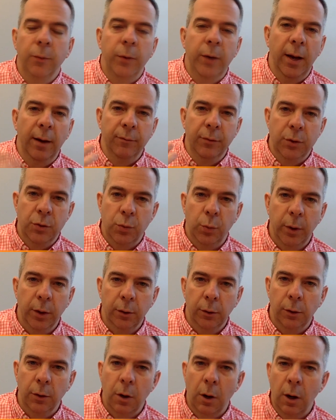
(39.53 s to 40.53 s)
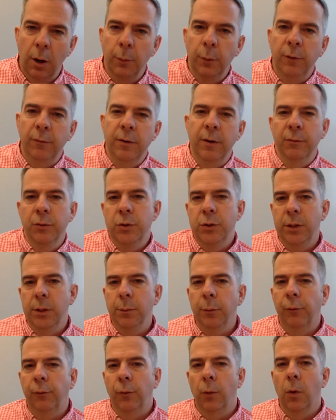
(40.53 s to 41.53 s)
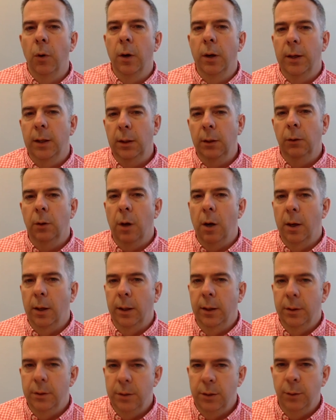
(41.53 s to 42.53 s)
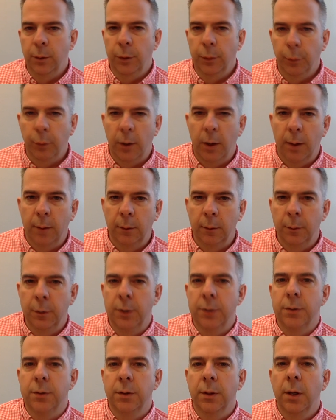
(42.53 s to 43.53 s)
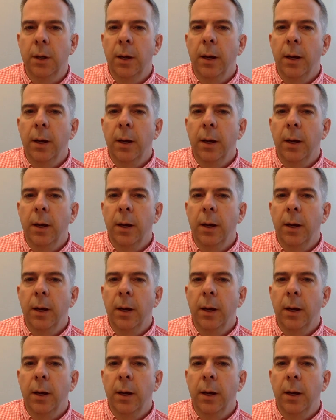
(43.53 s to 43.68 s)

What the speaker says: We have this weird alarm we've never seen before. Can you log in and see what the problem is?